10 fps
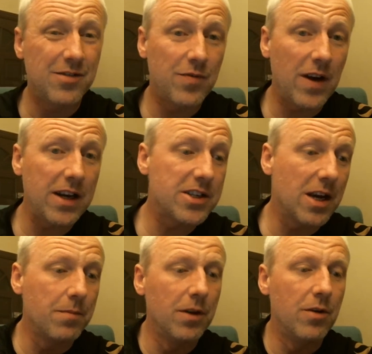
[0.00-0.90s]
very
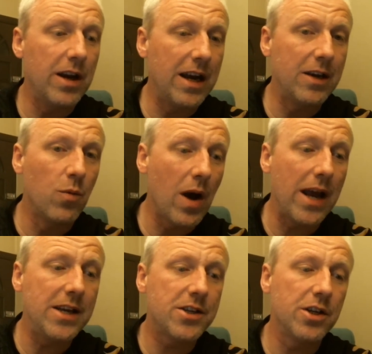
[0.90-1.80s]
similar in a
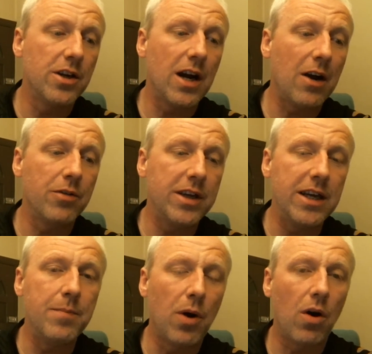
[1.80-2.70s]
way to how
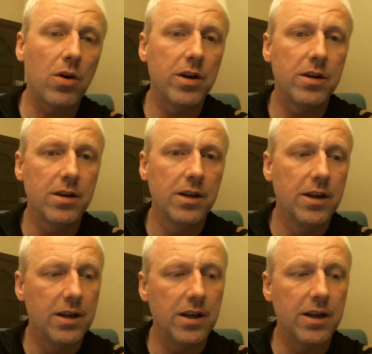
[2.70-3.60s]
the Epoch
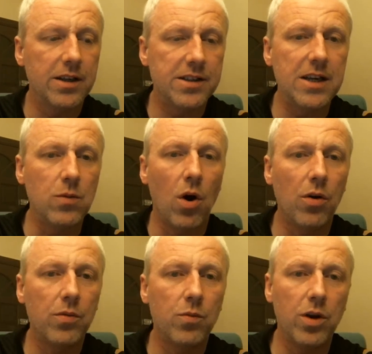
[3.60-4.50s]

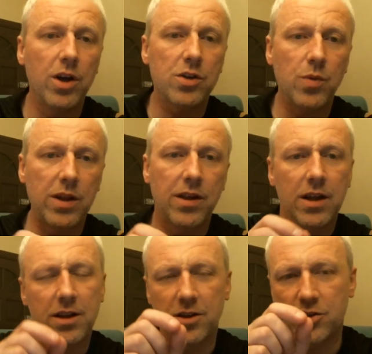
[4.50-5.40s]
D1 works. With
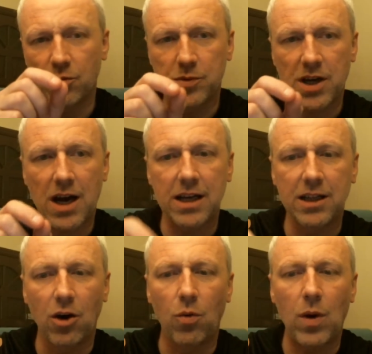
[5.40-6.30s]
there's some tiny
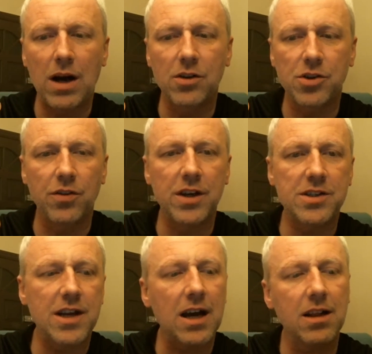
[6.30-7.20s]
little wells on this
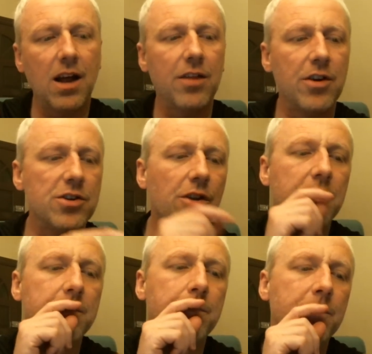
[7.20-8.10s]
deck like there is on
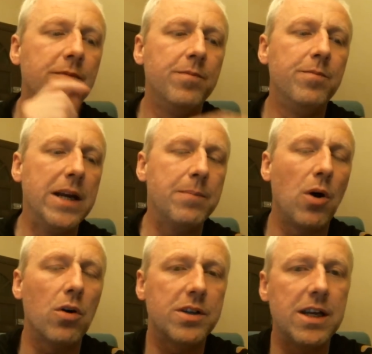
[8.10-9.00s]
the
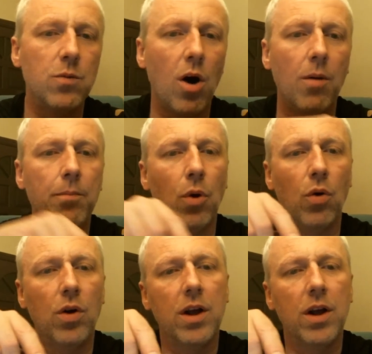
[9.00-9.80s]
Epoch D1, but